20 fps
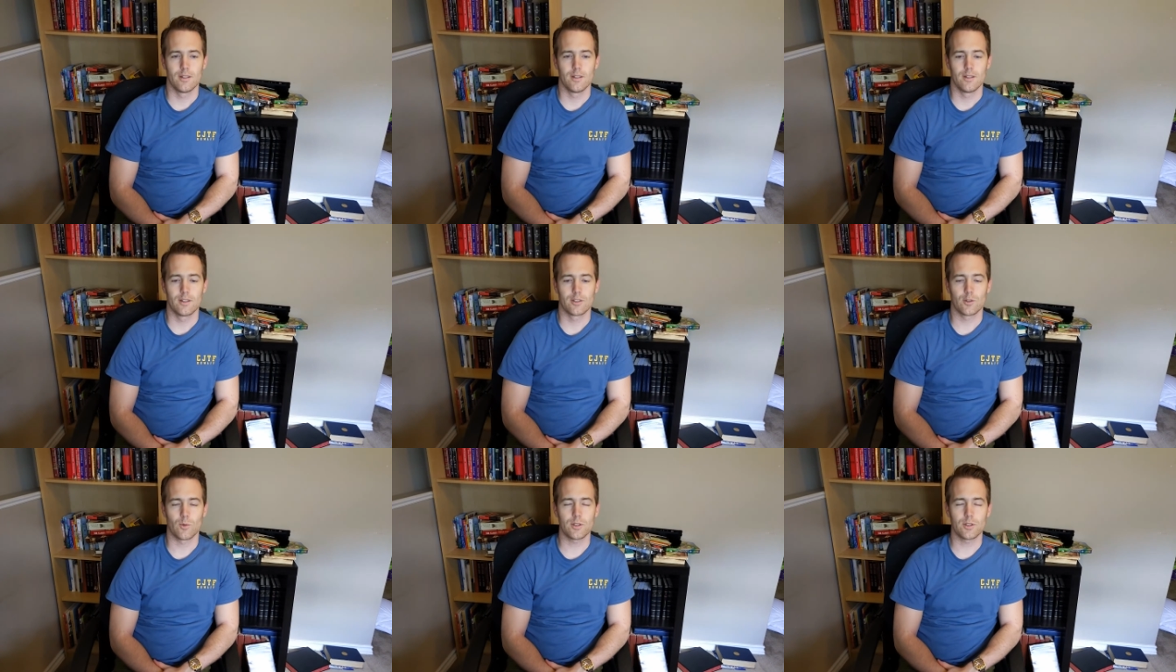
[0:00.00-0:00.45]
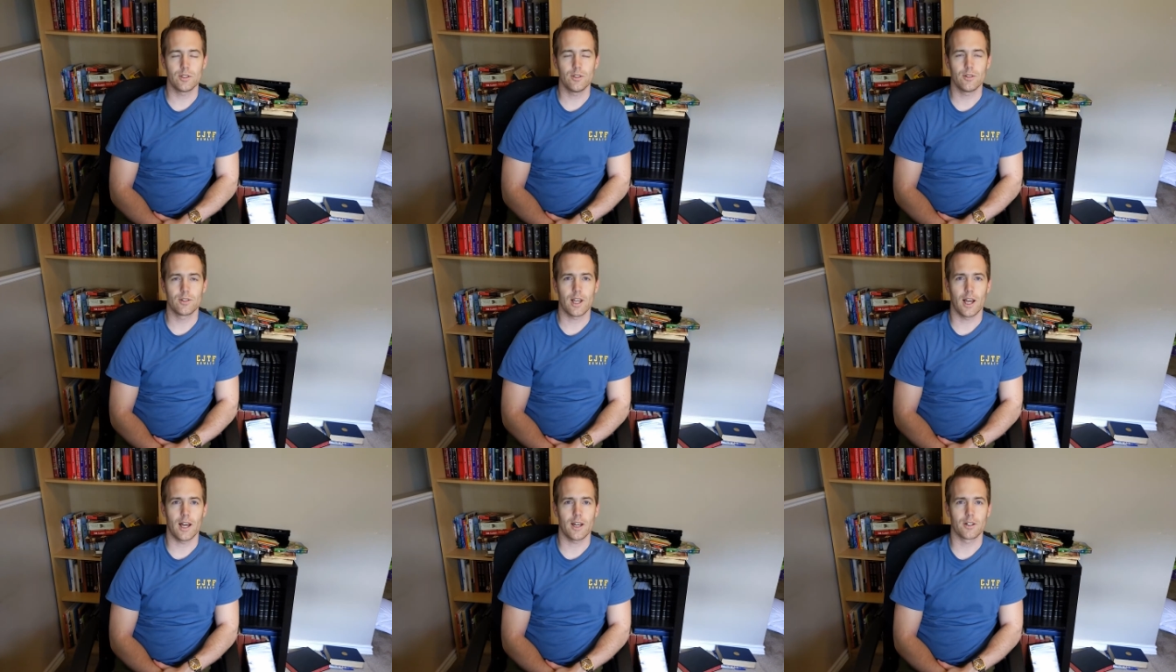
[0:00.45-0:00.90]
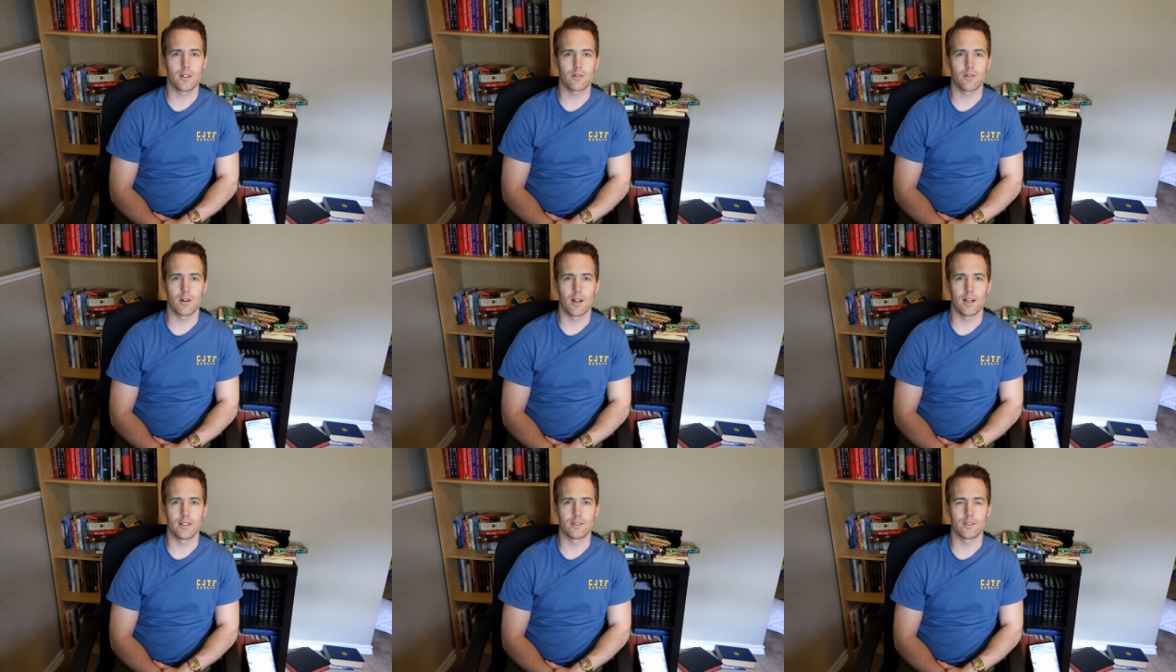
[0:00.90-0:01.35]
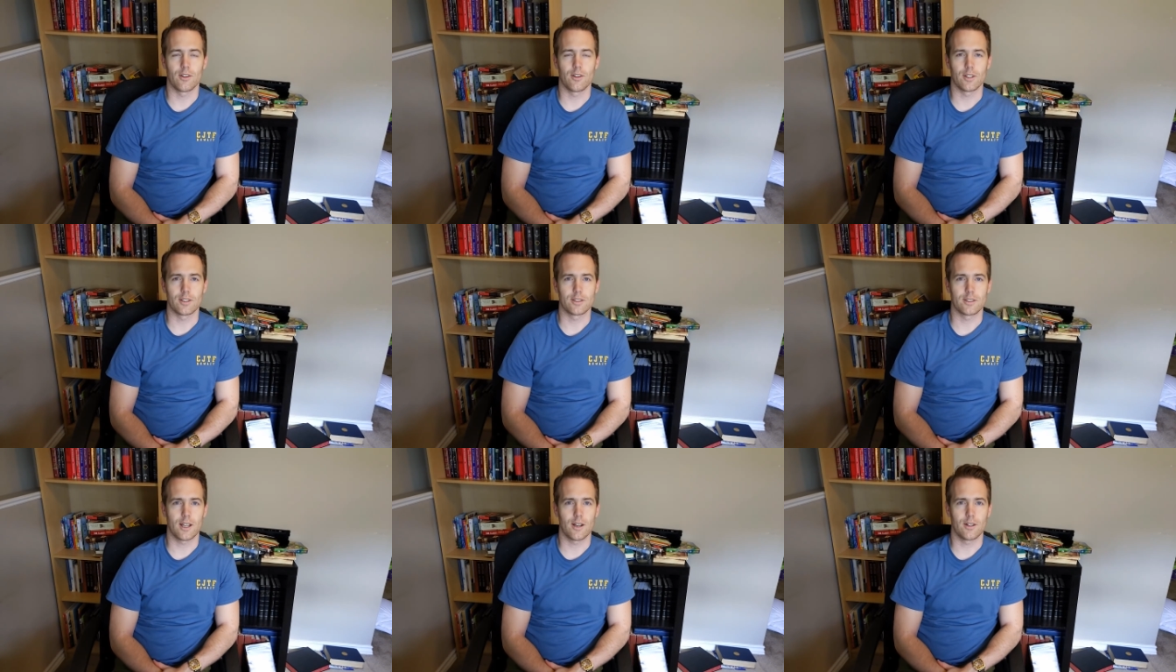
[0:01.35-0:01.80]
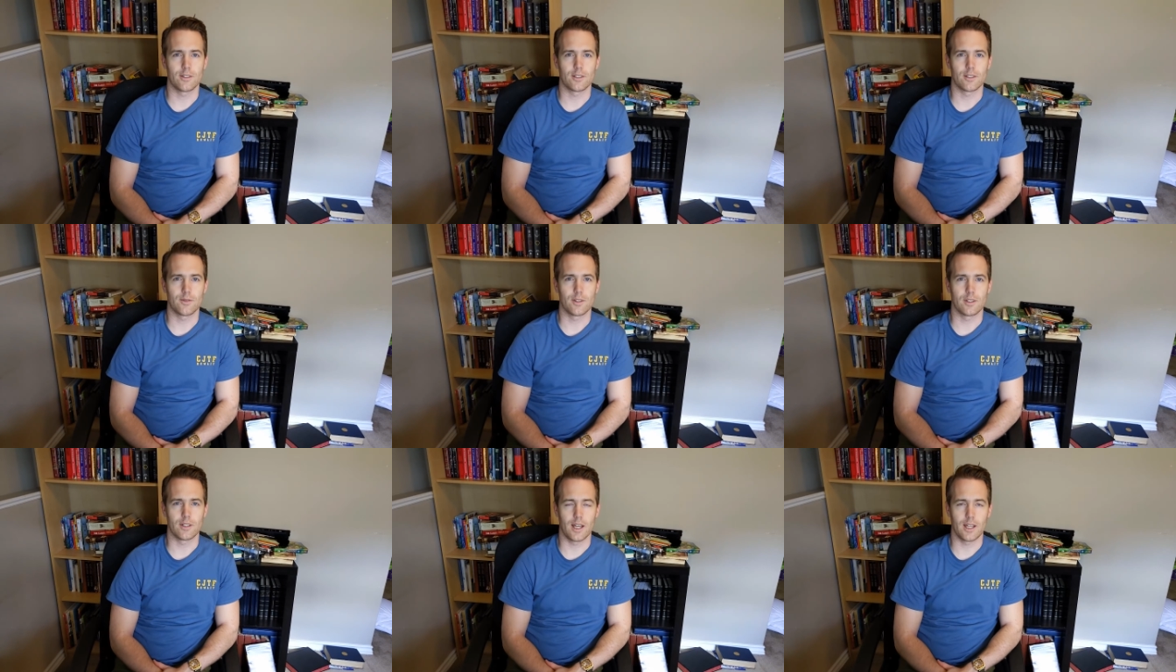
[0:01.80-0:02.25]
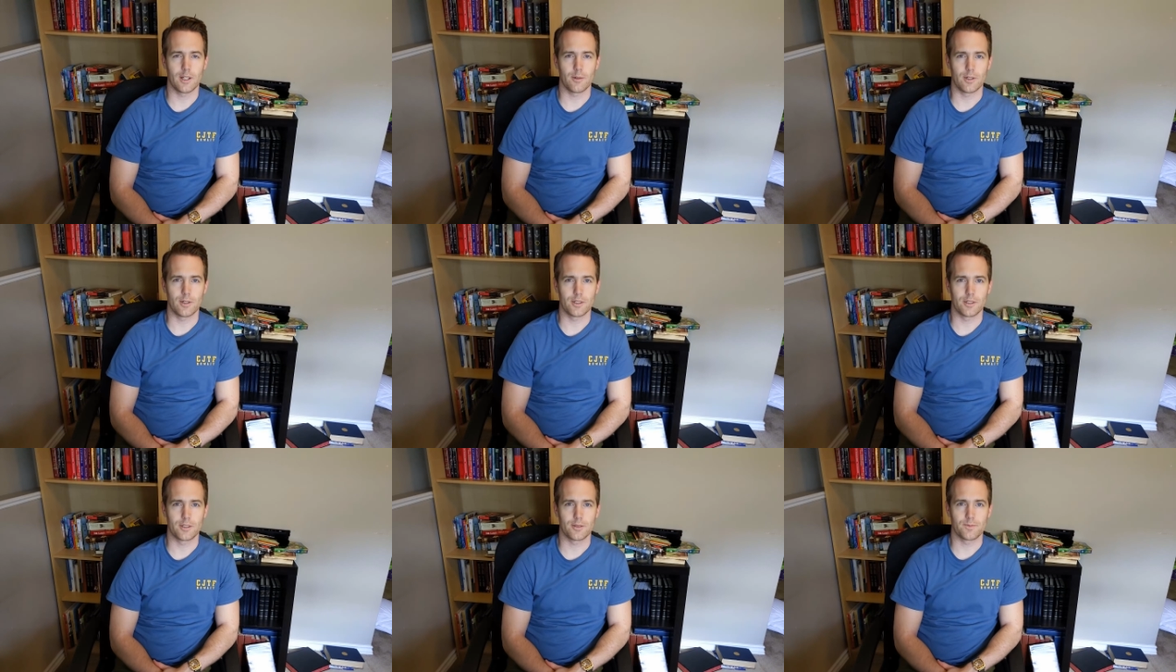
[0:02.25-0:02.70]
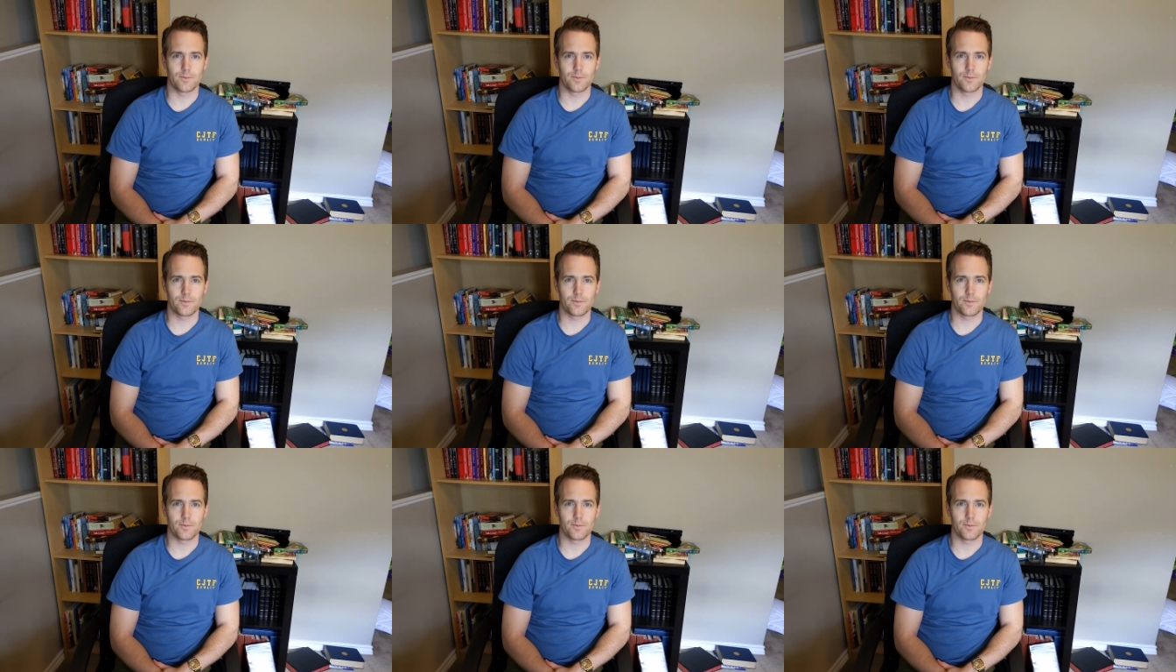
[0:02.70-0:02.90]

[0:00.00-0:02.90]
So once you categorize all the sounds of a language,